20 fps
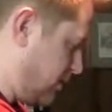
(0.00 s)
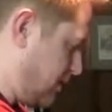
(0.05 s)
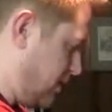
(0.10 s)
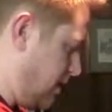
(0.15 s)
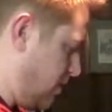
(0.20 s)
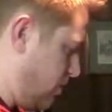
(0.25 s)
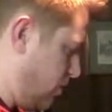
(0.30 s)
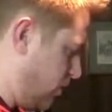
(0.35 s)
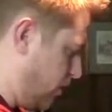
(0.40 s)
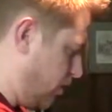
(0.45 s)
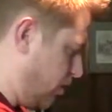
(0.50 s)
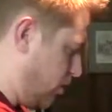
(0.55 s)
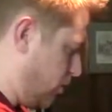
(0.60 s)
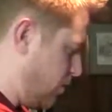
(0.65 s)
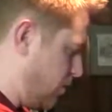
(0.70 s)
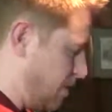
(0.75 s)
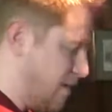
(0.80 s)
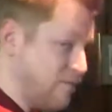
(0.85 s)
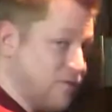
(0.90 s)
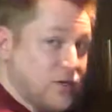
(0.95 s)
see, I'm already
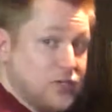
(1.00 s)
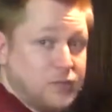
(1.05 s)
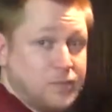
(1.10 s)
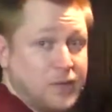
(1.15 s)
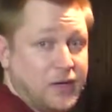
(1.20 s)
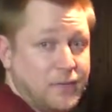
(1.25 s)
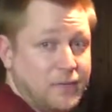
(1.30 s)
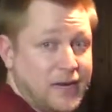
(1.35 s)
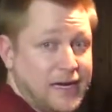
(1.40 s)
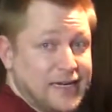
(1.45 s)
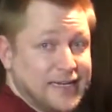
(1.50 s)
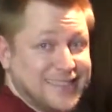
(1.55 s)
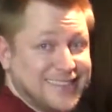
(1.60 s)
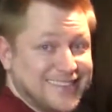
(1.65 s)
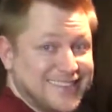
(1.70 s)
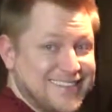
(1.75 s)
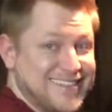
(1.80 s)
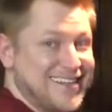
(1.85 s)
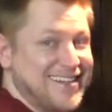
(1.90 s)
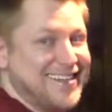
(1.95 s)
doing my first bit of
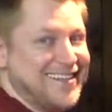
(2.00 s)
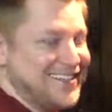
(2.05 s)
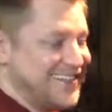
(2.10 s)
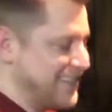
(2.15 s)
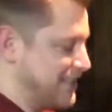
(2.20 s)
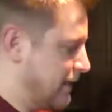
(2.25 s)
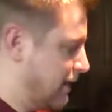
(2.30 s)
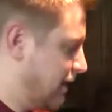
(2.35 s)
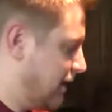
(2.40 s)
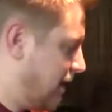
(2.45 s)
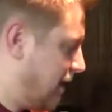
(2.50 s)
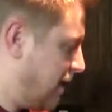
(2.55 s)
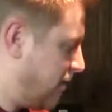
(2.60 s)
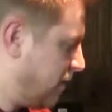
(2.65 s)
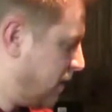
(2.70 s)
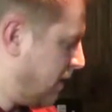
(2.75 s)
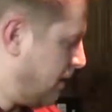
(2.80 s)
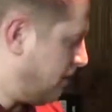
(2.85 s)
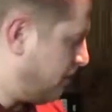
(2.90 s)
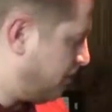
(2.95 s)
maintenance.
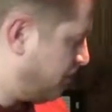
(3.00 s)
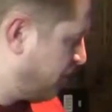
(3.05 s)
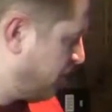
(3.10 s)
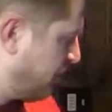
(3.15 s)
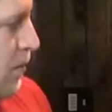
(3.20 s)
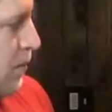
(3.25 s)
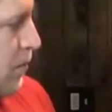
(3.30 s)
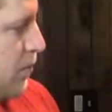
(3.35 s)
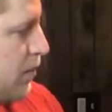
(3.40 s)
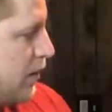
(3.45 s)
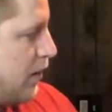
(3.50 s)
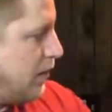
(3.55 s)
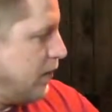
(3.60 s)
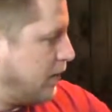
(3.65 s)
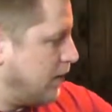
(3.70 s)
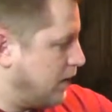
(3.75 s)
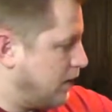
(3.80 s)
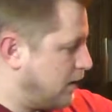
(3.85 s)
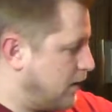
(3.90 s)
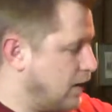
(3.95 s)
Lovely. But
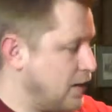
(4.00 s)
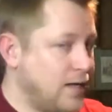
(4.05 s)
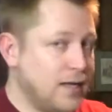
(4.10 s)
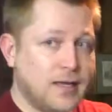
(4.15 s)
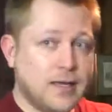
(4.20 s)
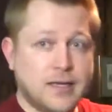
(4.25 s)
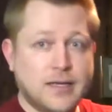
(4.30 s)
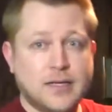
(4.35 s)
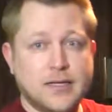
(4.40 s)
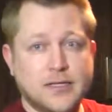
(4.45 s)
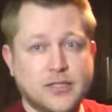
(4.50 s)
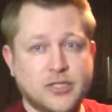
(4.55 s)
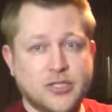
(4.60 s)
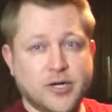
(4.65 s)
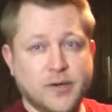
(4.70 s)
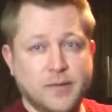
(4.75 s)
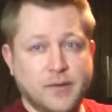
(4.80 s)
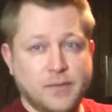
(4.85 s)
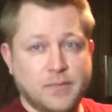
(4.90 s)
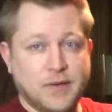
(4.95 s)
then a
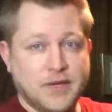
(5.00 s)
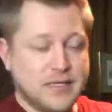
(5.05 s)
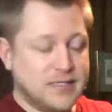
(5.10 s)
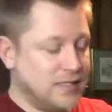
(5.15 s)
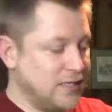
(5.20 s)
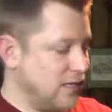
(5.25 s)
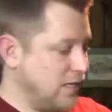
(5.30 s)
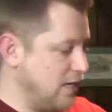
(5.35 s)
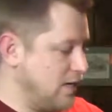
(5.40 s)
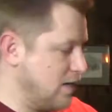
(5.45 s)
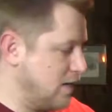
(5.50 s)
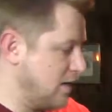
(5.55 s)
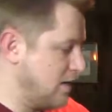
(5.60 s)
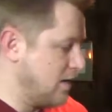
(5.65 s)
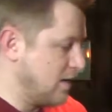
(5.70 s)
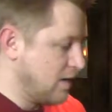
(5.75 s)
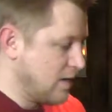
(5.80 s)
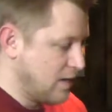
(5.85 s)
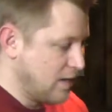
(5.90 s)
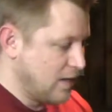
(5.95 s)
streaming PC,
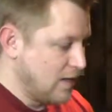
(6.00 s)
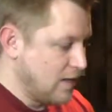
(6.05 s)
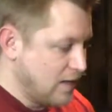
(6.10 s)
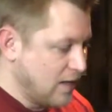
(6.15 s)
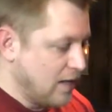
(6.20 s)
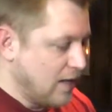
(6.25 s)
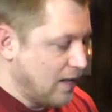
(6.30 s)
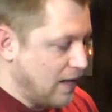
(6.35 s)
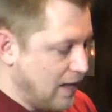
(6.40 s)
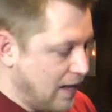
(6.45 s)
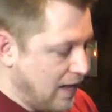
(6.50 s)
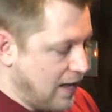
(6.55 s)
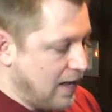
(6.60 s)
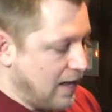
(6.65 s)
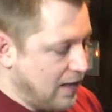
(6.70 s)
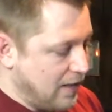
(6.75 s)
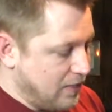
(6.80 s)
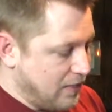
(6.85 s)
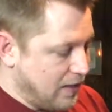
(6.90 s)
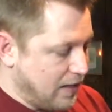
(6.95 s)

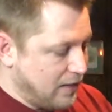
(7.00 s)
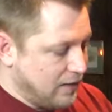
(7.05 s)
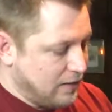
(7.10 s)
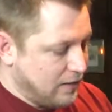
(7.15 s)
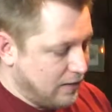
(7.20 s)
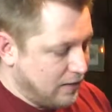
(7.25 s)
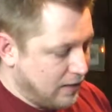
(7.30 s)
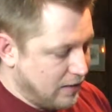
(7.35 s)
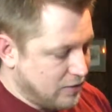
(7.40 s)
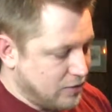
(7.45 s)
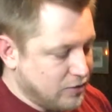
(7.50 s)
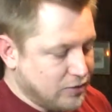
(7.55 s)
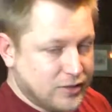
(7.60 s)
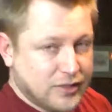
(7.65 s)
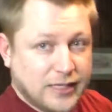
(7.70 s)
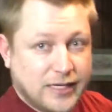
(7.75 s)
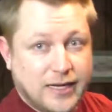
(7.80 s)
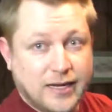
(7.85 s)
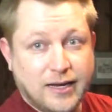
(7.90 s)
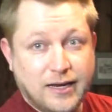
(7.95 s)
and then, as you'll
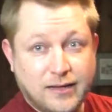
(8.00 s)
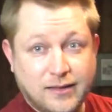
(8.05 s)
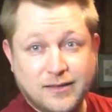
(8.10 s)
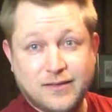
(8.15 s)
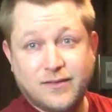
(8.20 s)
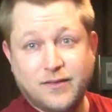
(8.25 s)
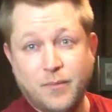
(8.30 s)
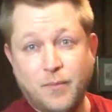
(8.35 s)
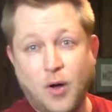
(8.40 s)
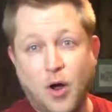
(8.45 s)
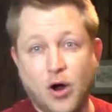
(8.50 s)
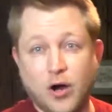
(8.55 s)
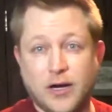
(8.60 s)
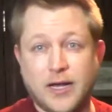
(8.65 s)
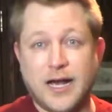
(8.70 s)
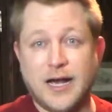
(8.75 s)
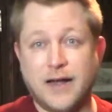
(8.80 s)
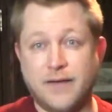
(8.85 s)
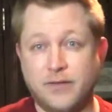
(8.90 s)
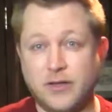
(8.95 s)
see, some
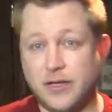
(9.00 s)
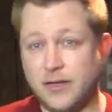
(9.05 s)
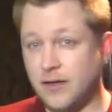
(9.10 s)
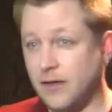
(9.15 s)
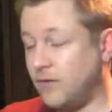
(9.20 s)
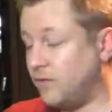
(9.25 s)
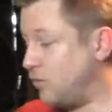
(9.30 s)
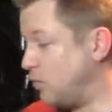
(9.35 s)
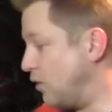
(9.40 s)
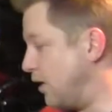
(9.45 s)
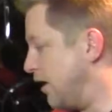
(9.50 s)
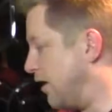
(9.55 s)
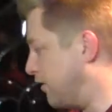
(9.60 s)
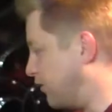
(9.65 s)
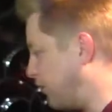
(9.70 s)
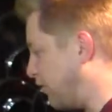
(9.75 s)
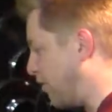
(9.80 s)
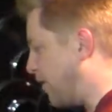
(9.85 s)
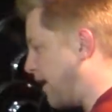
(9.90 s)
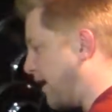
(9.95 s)
archiving as well,
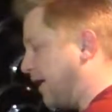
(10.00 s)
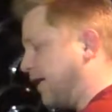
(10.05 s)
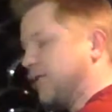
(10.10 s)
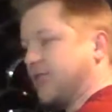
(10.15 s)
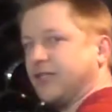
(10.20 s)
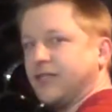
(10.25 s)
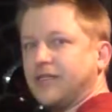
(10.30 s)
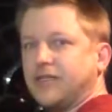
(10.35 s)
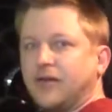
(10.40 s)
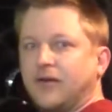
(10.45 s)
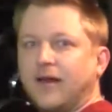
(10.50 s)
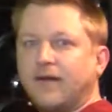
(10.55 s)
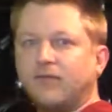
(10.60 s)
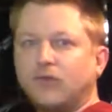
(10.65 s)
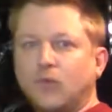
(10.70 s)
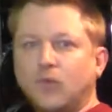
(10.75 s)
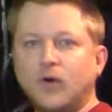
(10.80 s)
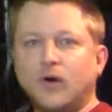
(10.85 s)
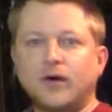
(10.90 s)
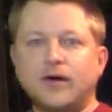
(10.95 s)
so I actually don't have to
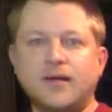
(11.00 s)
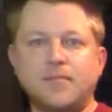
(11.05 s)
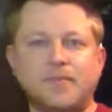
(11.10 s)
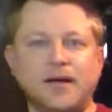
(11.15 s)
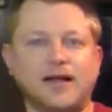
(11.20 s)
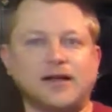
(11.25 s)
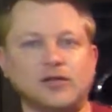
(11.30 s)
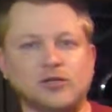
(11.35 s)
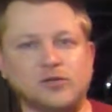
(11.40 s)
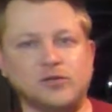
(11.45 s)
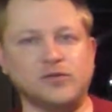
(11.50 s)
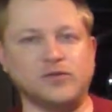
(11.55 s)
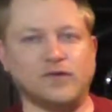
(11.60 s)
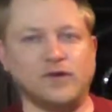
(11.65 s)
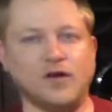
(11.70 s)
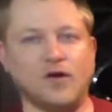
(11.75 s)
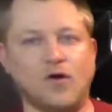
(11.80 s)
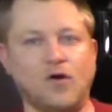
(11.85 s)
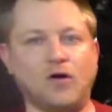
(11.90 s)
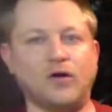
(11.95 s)
worry about
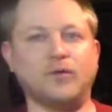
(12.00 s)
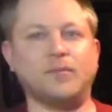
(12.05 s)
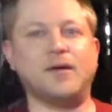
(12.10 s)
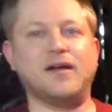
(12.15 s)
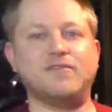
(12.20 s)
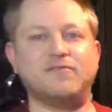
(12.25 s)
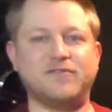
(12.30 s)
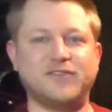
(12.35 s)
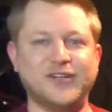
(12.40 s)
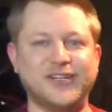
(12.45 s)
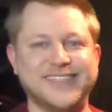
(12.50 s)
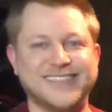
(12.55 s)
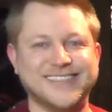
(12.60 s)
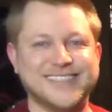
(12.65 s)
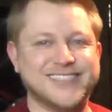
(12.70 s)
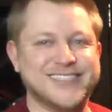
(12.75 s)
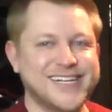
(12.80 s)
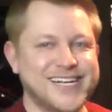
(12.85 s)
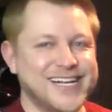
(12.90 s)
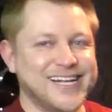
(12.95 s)
losing all of my
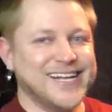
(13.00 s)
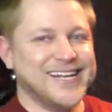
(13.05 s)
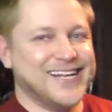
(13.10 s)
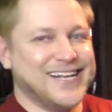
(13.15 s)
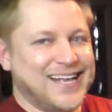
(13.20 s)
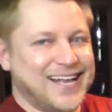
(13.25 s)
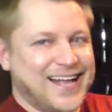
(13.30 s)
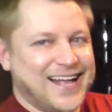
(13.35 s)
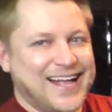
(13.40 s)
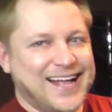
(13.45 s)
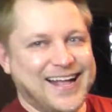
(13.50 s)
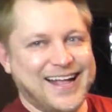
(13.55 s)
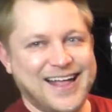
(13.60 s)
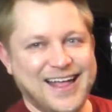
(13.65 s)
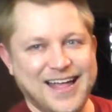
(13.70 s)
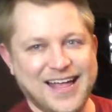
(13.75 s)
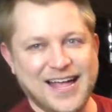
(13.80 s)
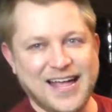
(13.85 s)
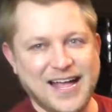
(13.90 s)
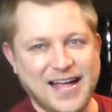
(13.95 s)
footage.
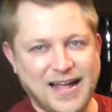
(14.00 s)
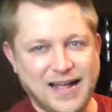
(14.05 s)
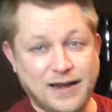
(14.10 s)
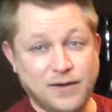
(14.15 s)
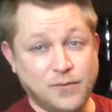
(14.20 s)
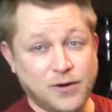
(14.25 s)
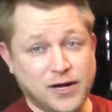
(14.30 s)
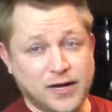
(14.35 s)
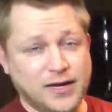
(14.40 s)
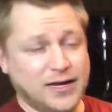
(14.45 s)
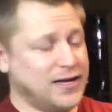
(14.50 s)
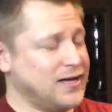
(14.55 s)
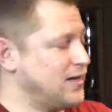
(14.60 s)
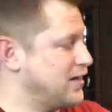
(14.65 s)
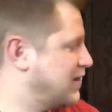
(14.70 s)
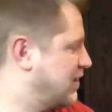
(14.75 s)
Anyway,